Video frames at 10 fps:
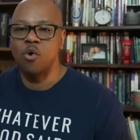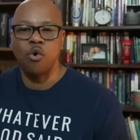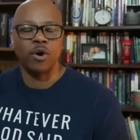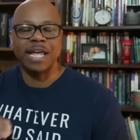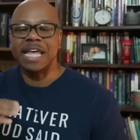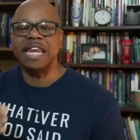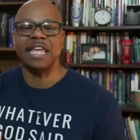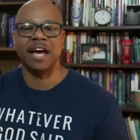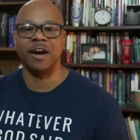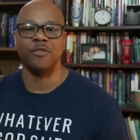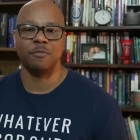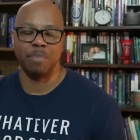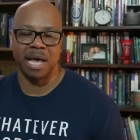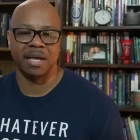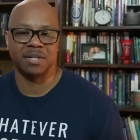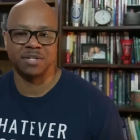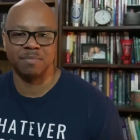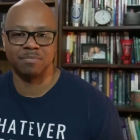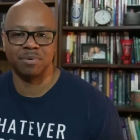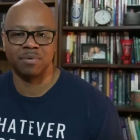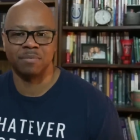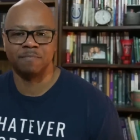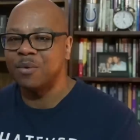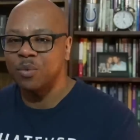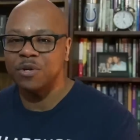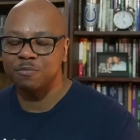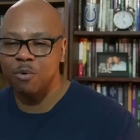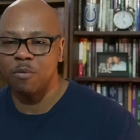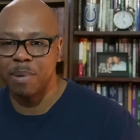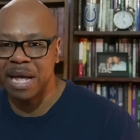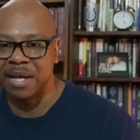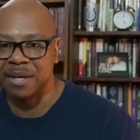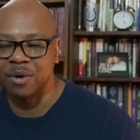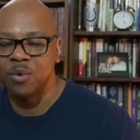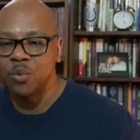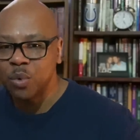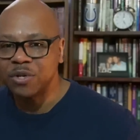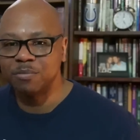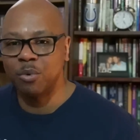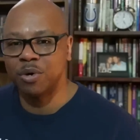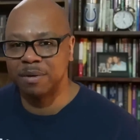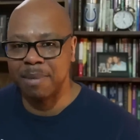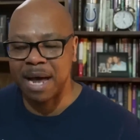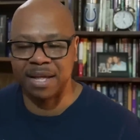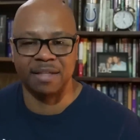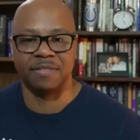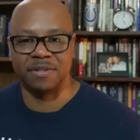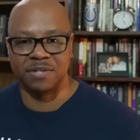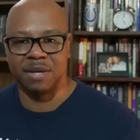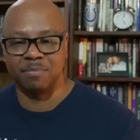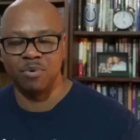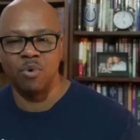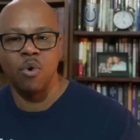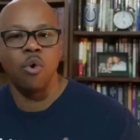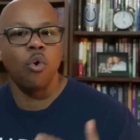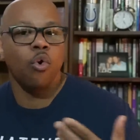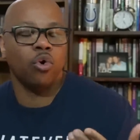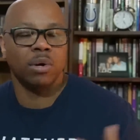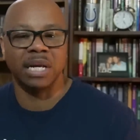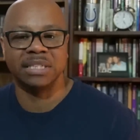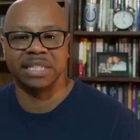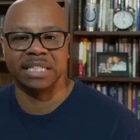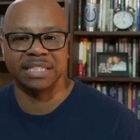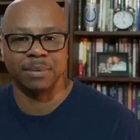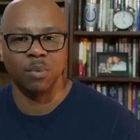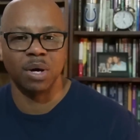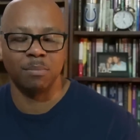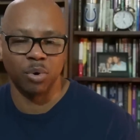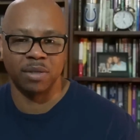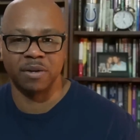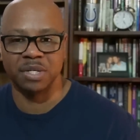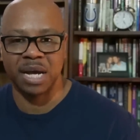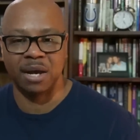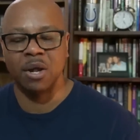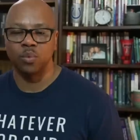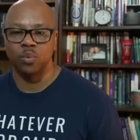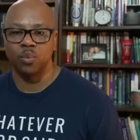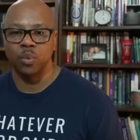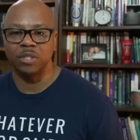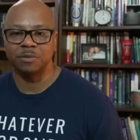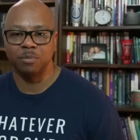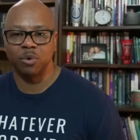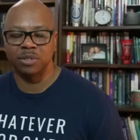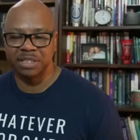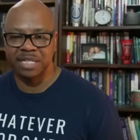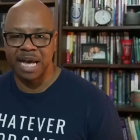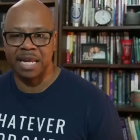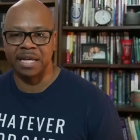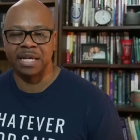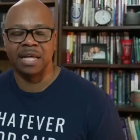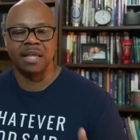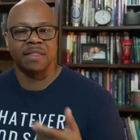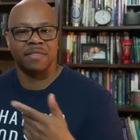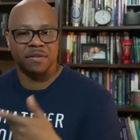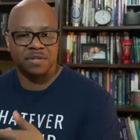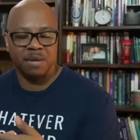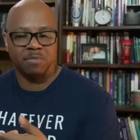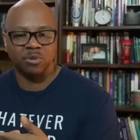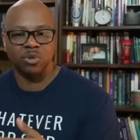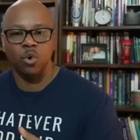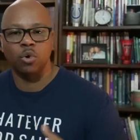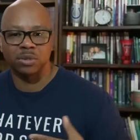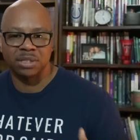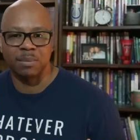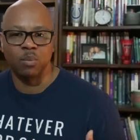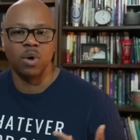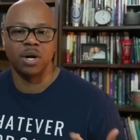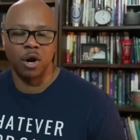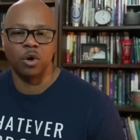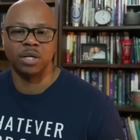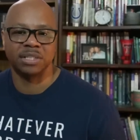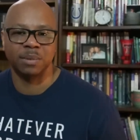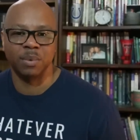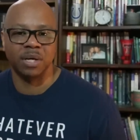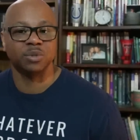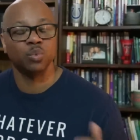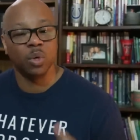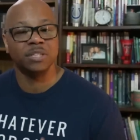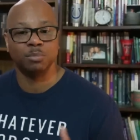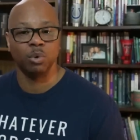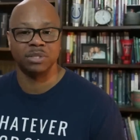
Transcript: or any other pagan symbol? What's more pagan? What's more demonic? The symbol, or let's say someone aborting their child? What's more satanic? The symbols or someone hurting someone else? What's more